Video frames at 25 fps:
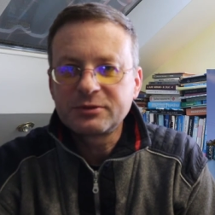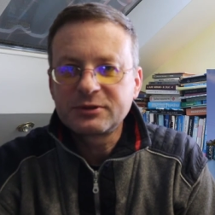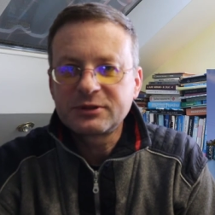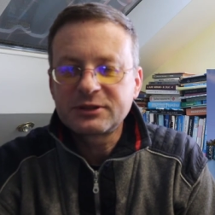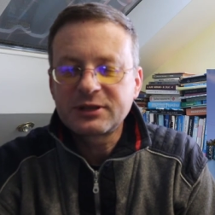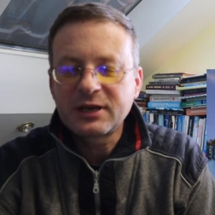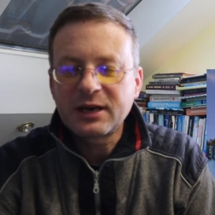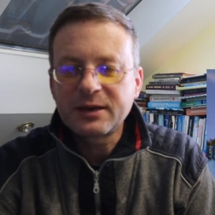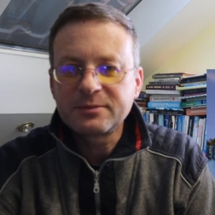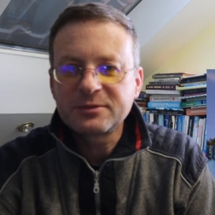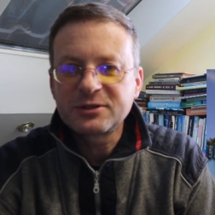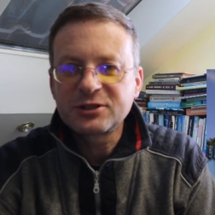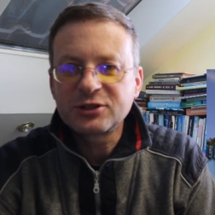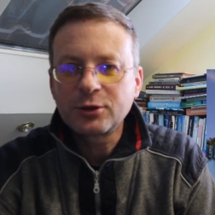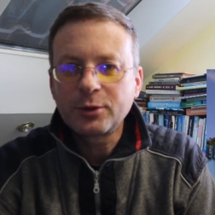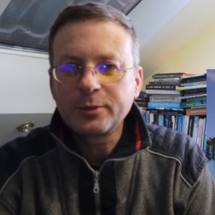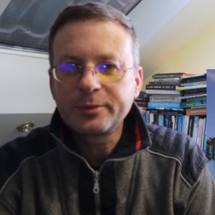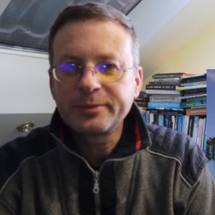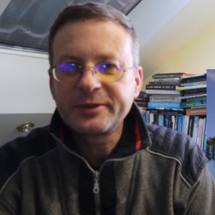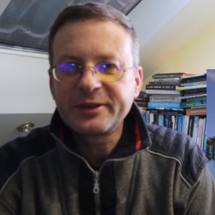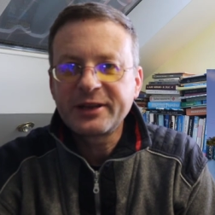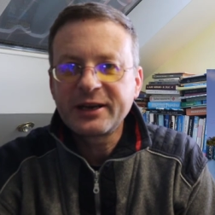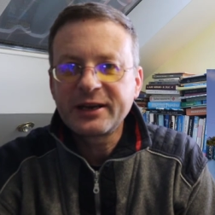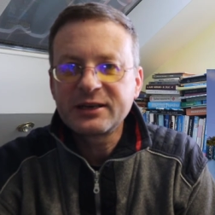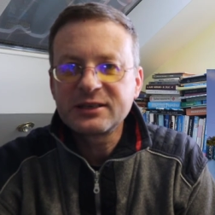tram
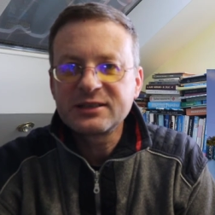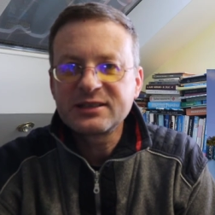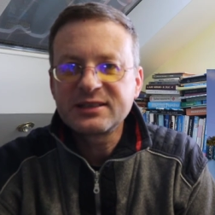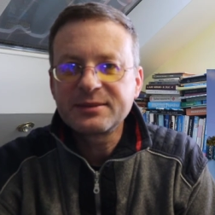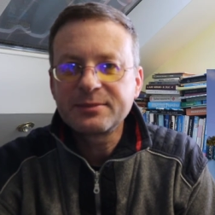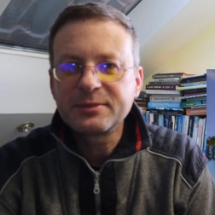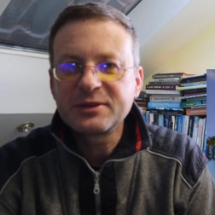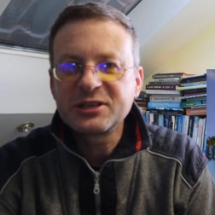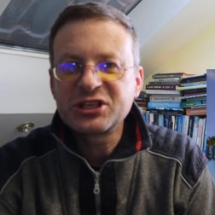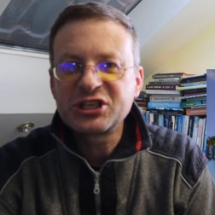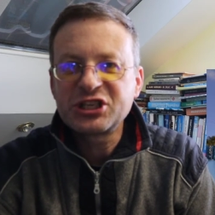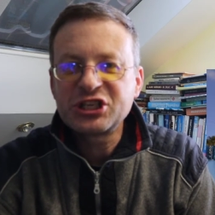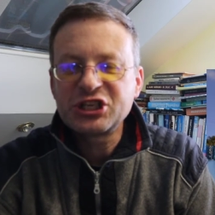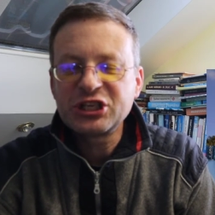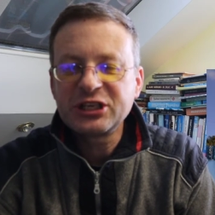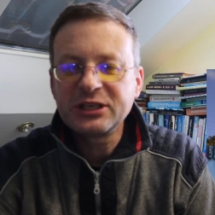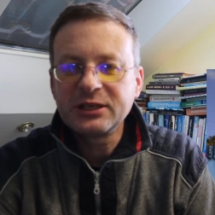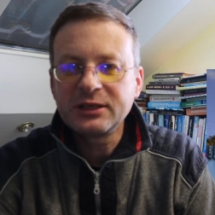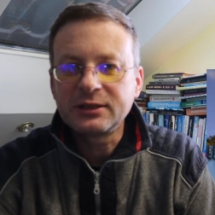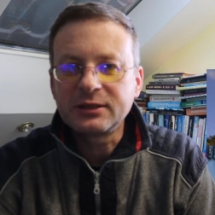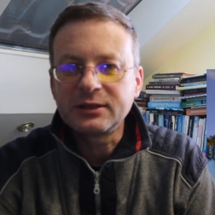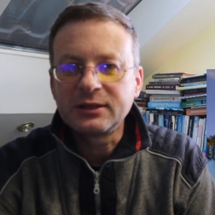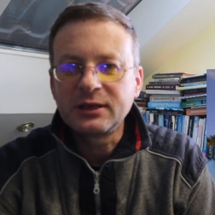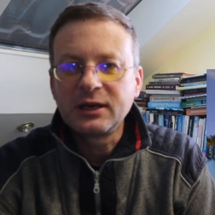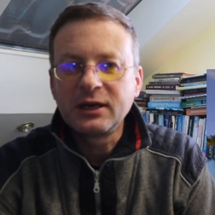stop, there is a
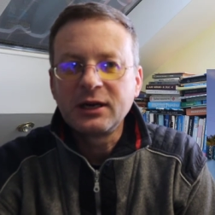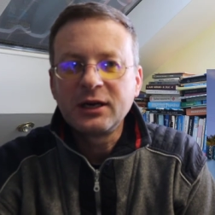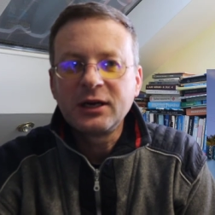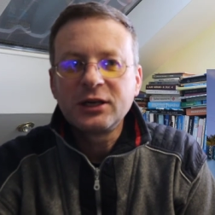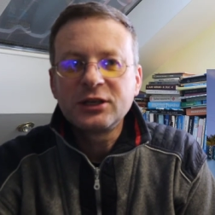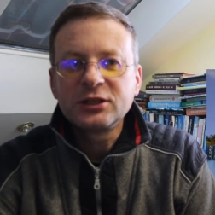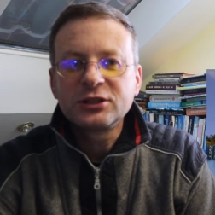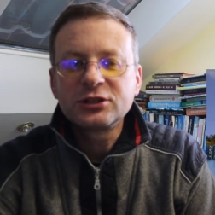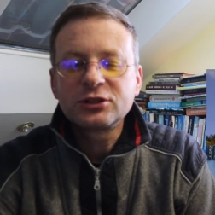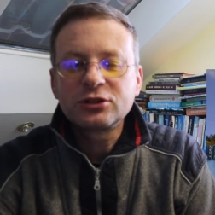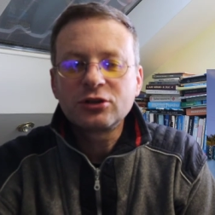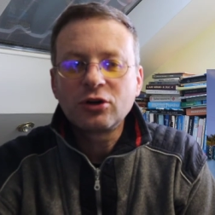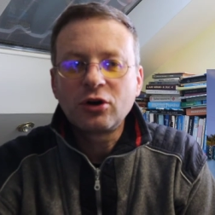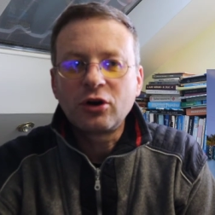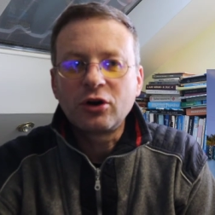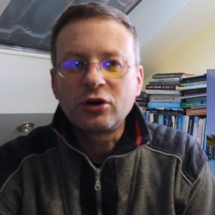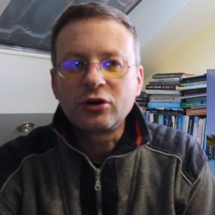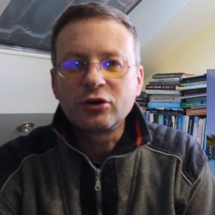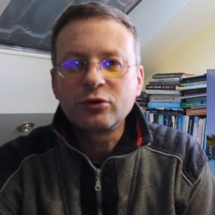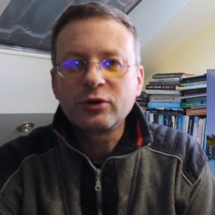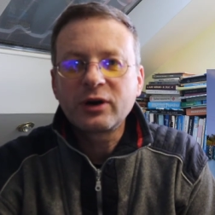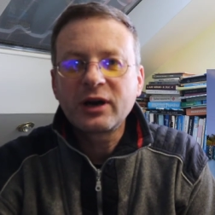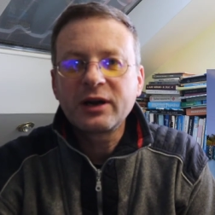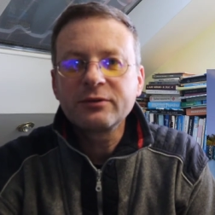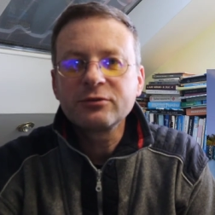machine. So
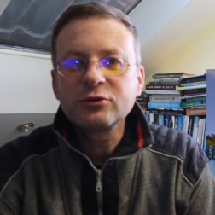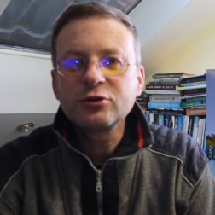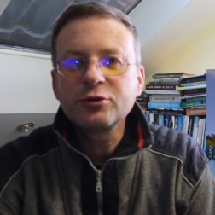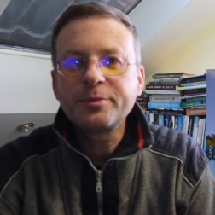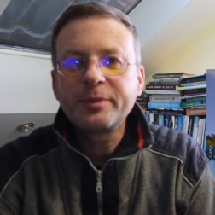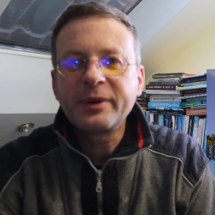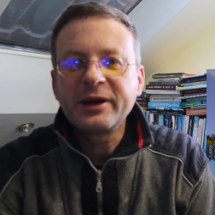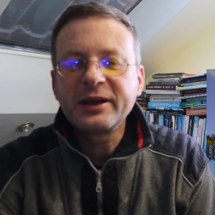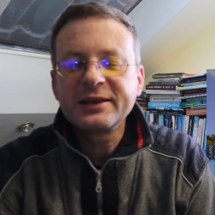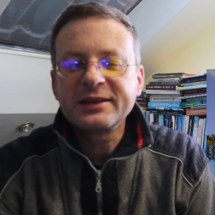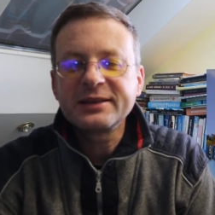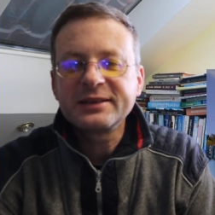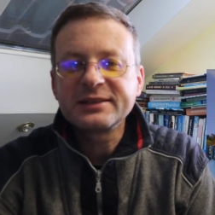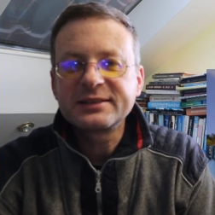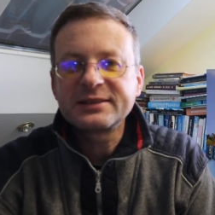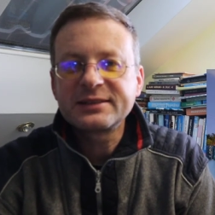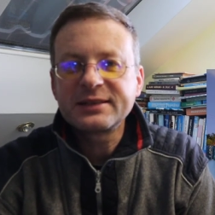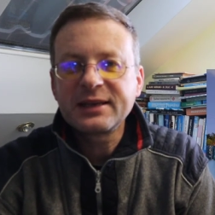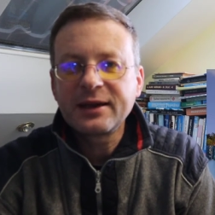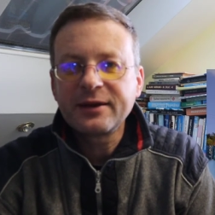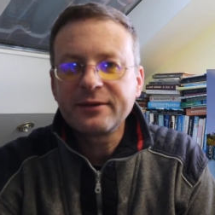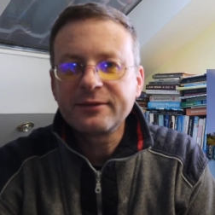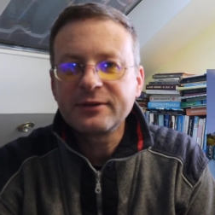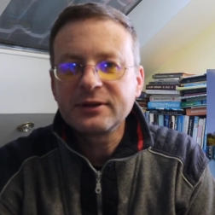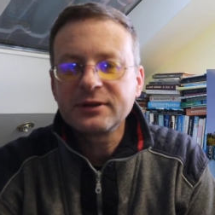you have to pay
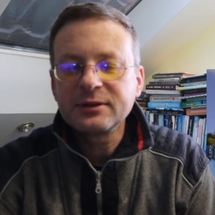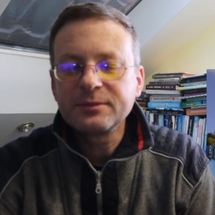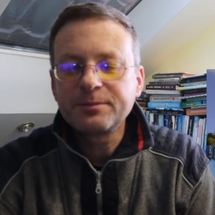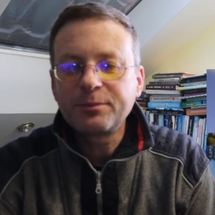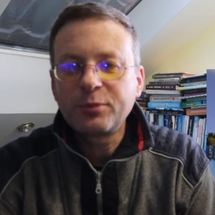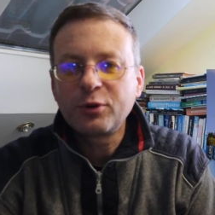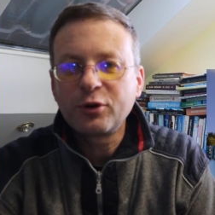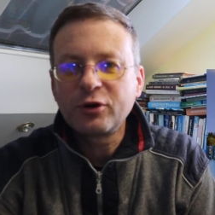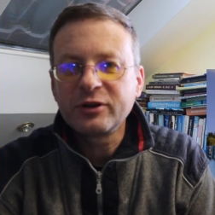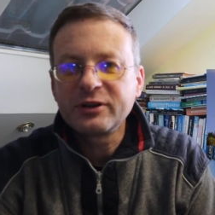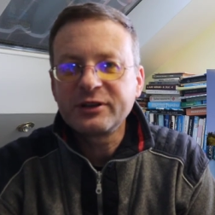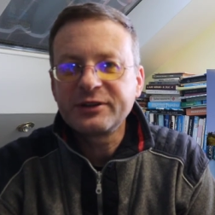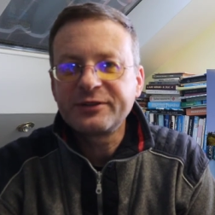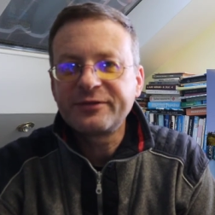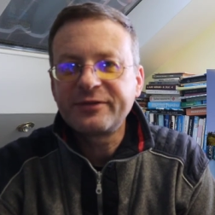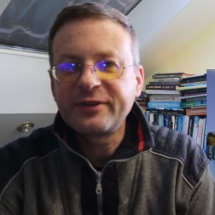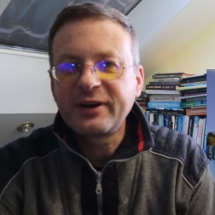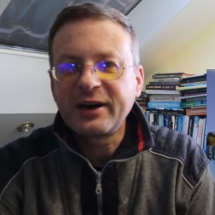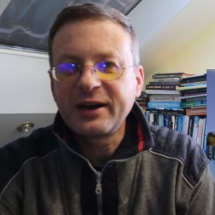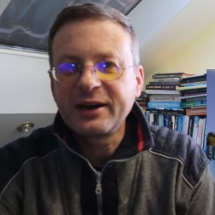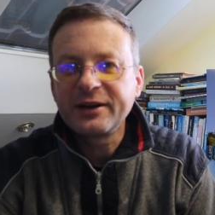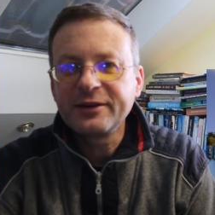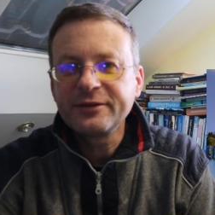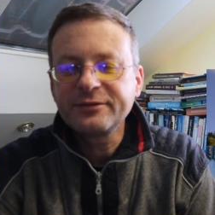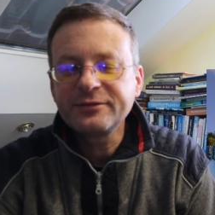
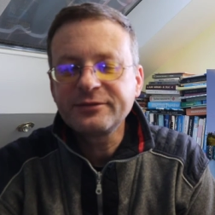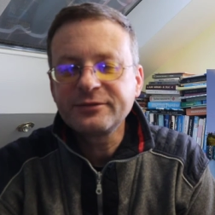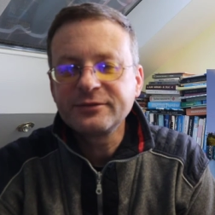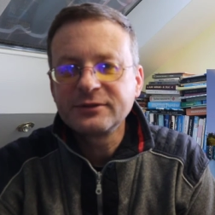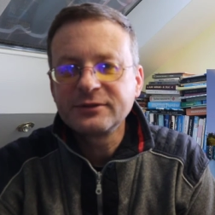7.5